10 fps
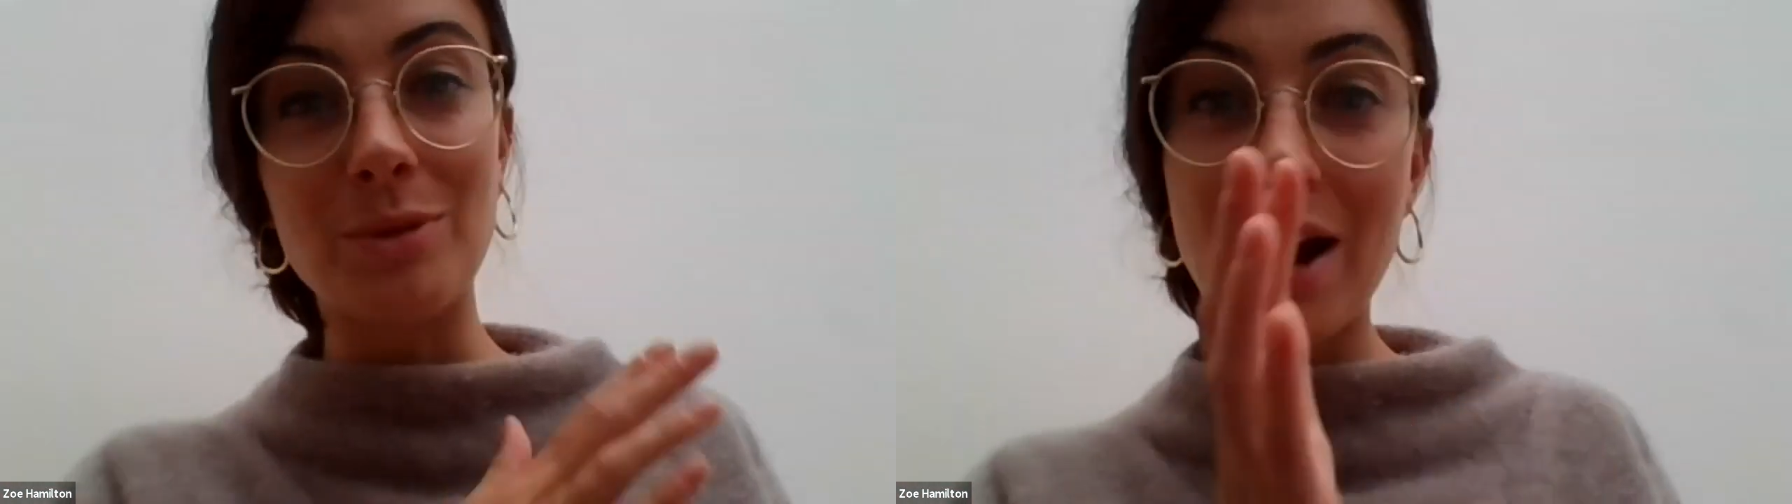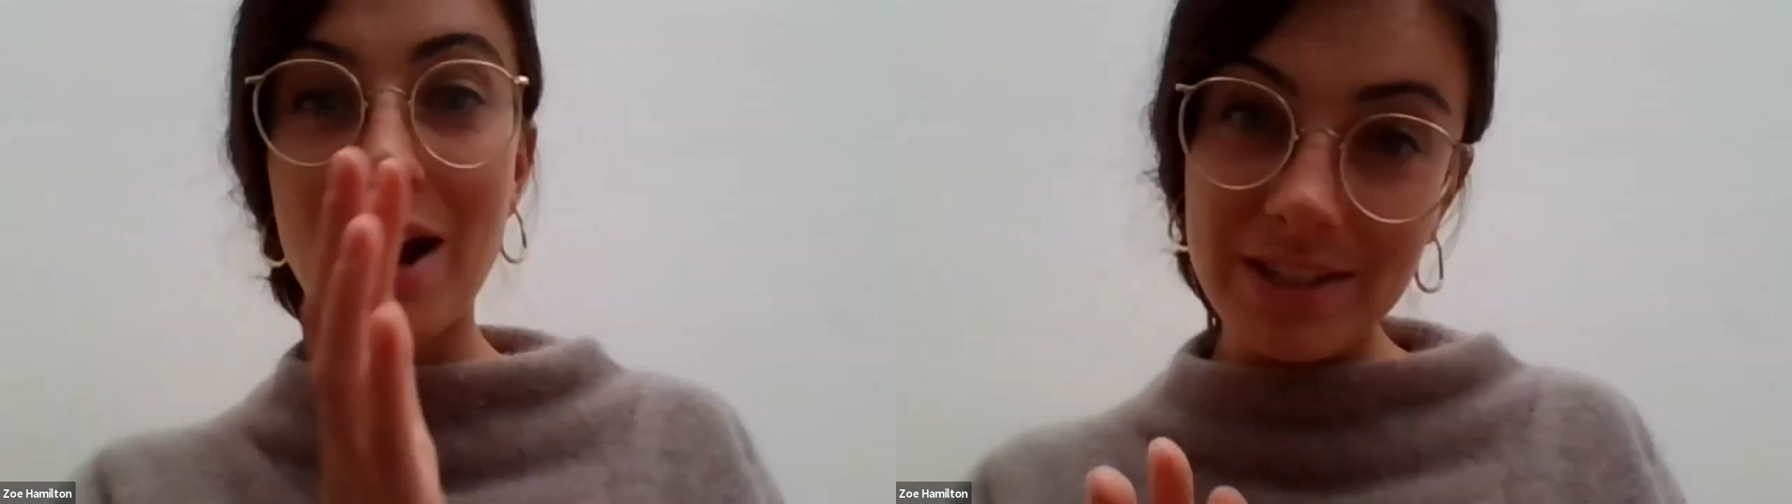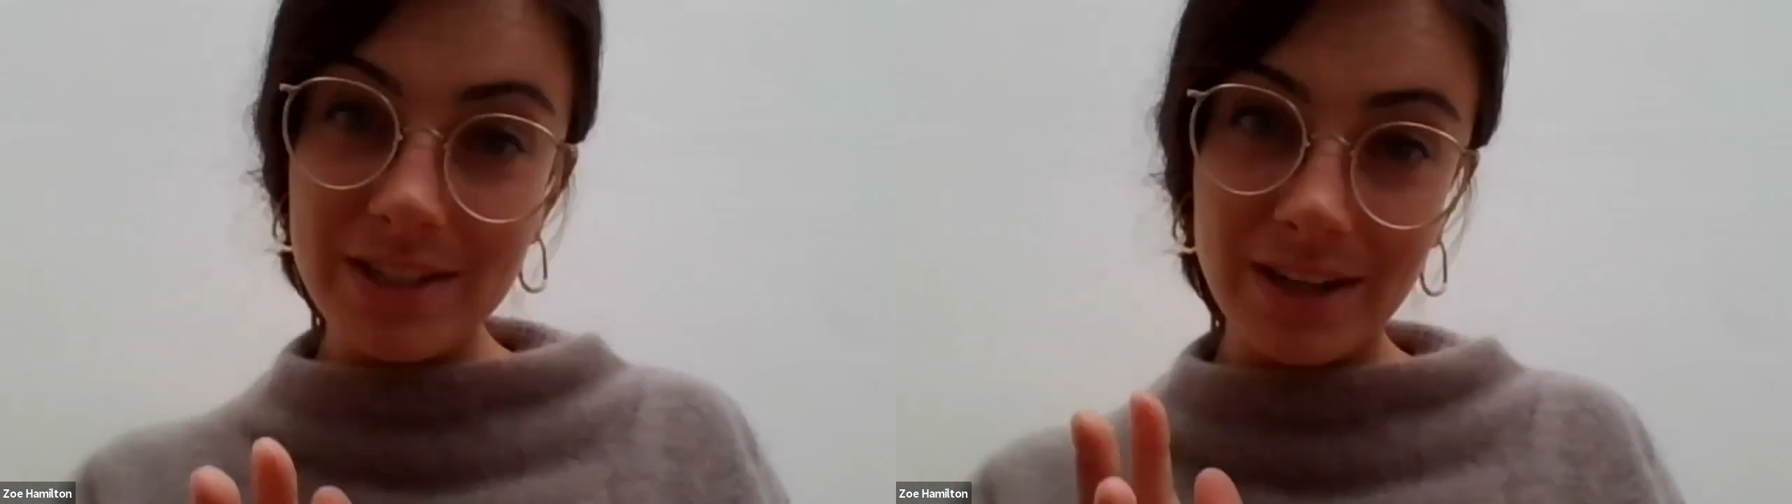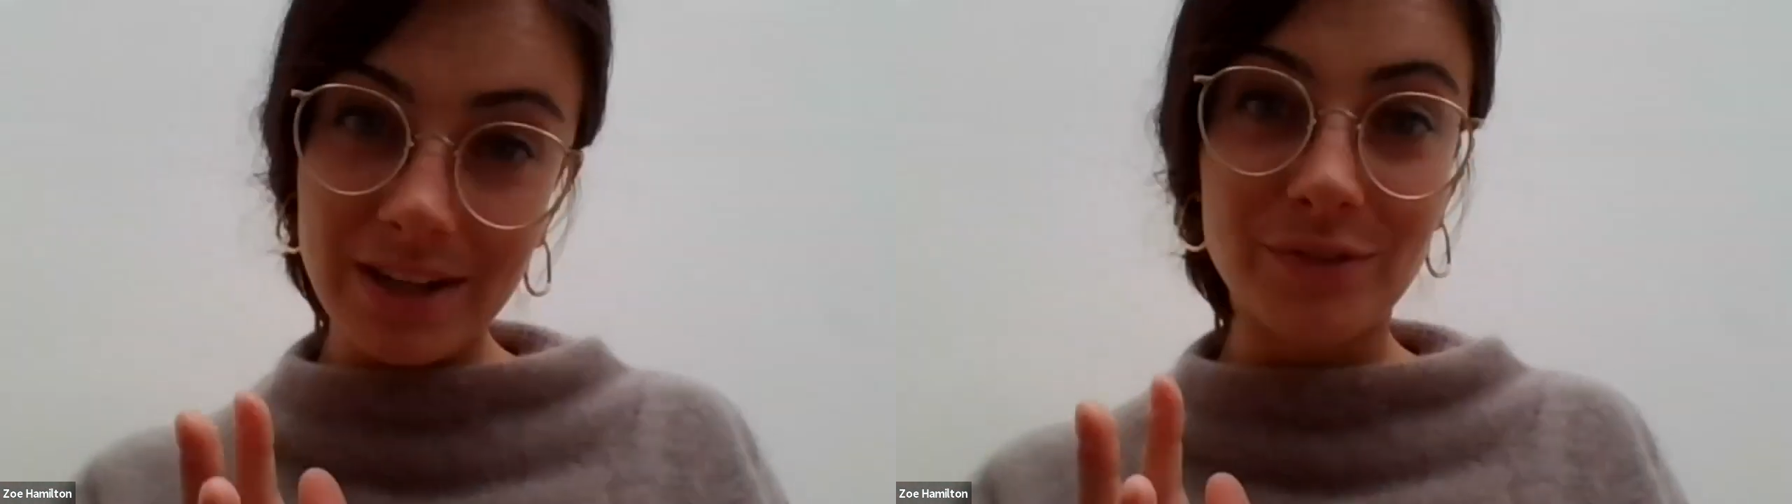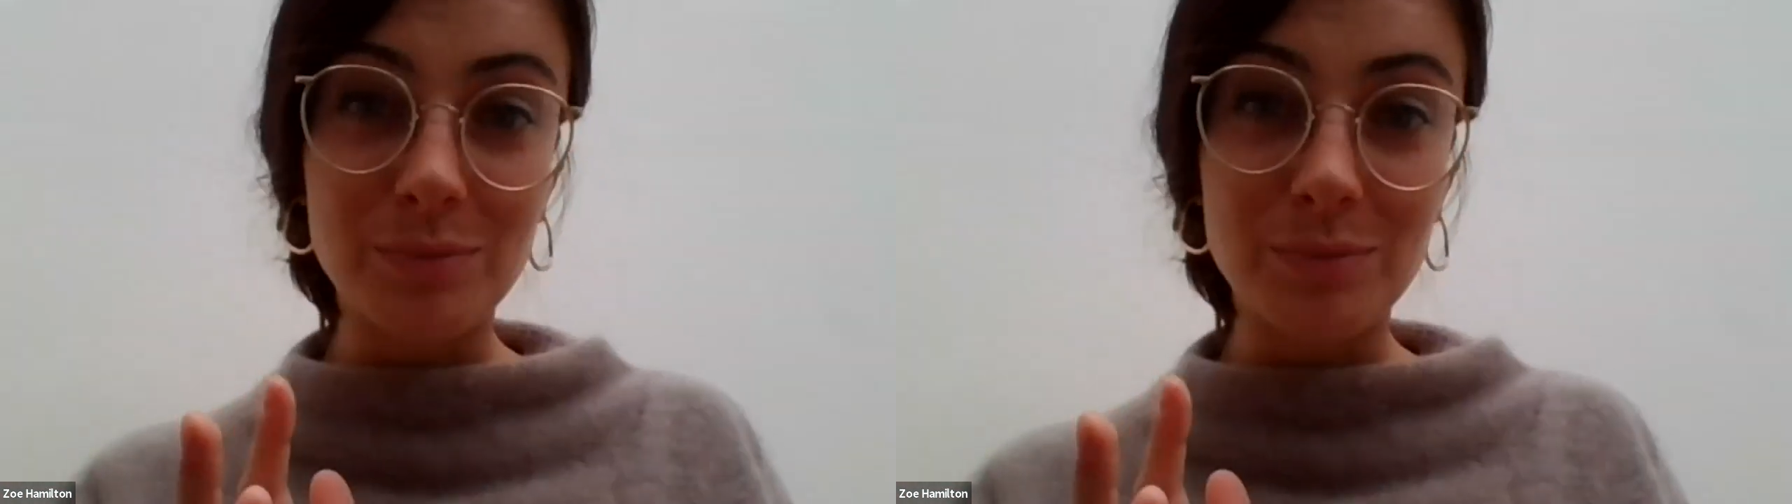from the private
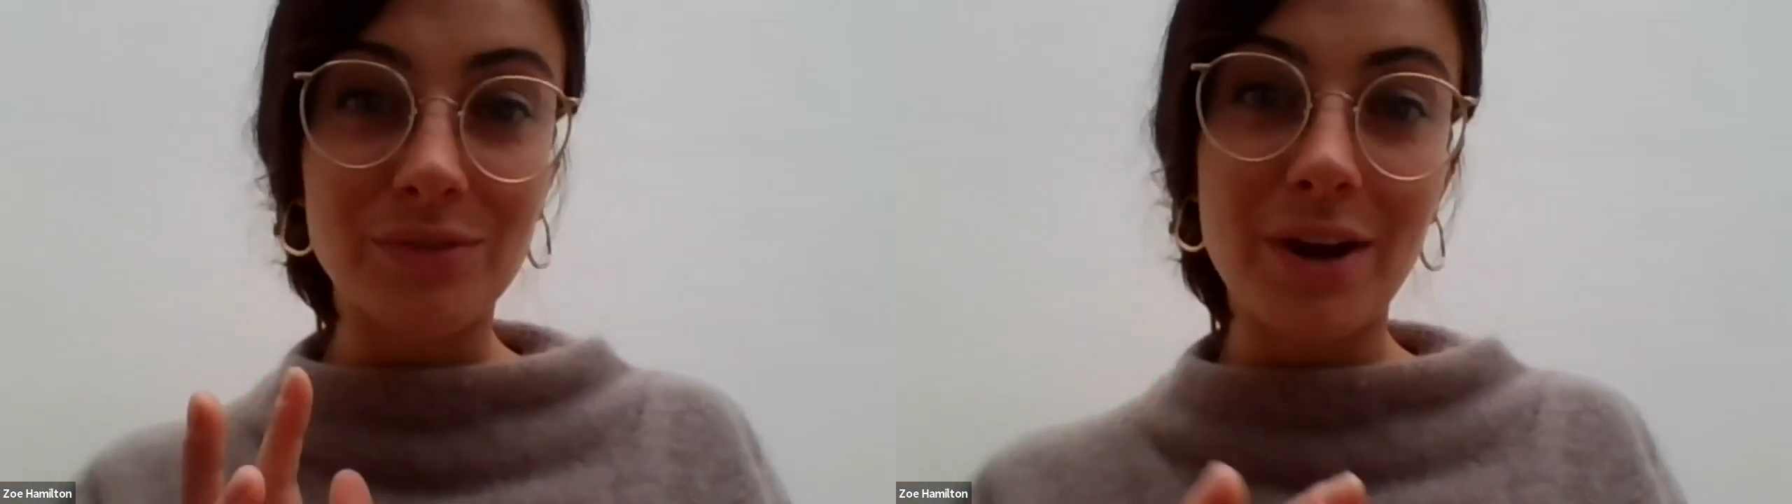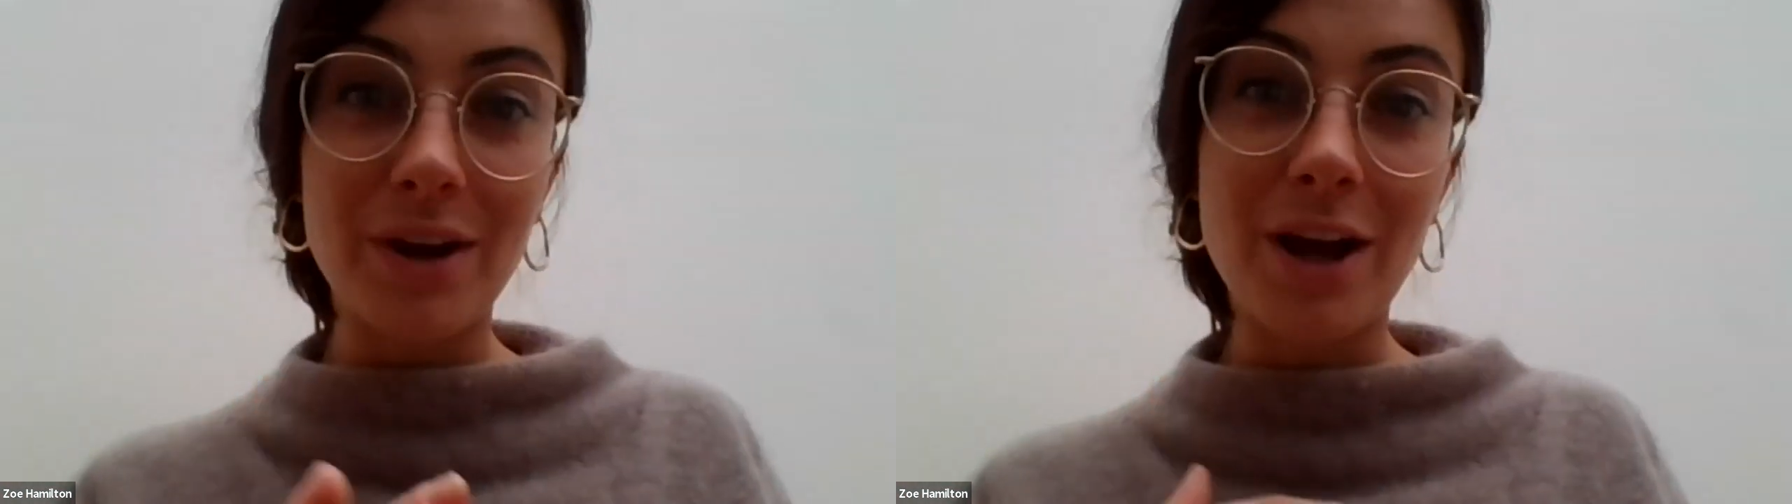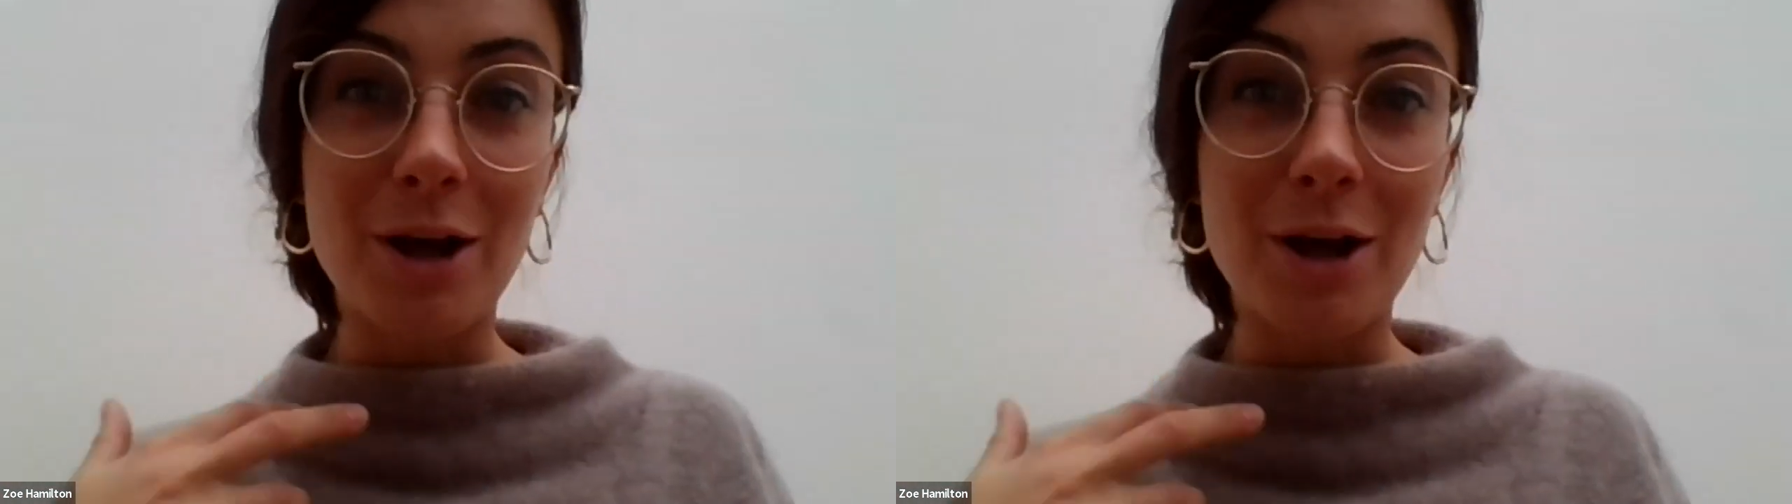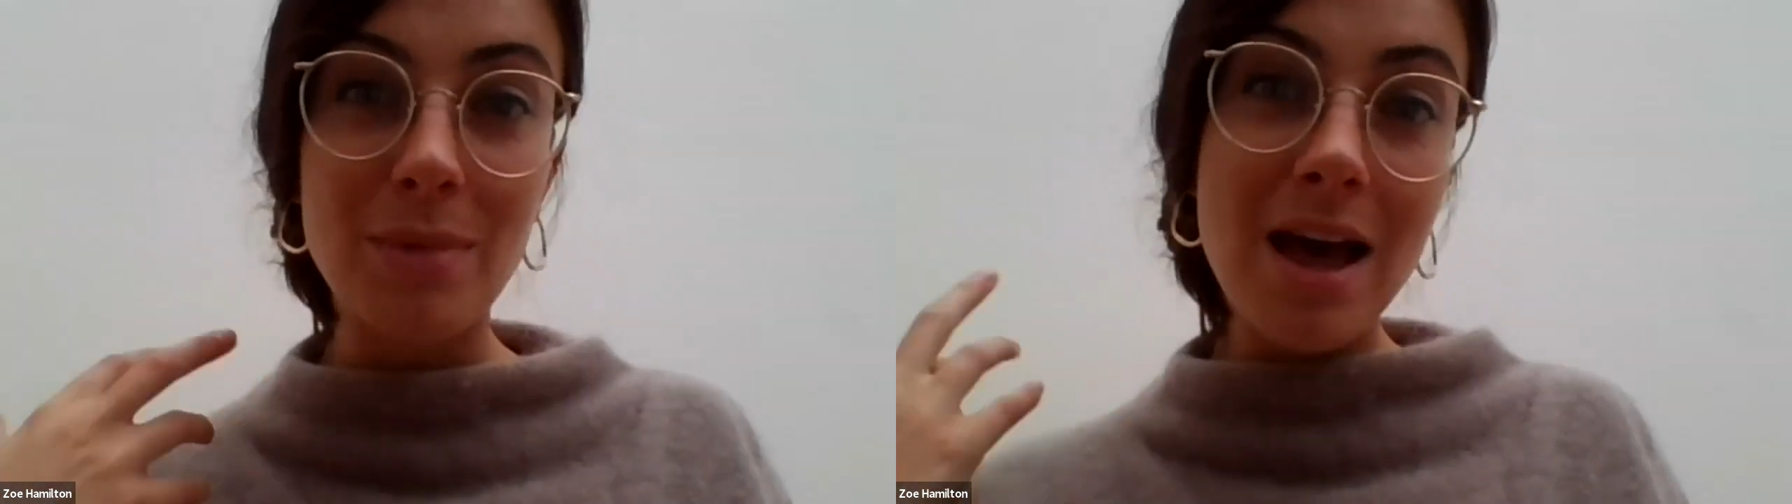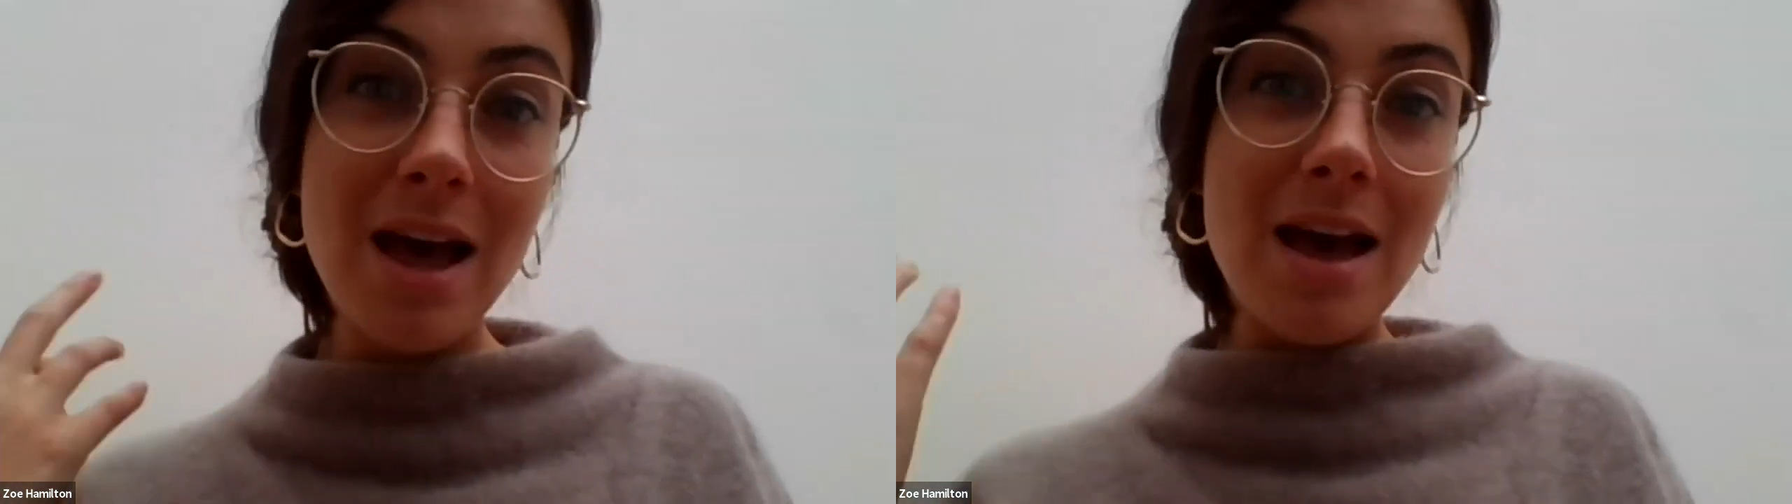sector, from Safaricom,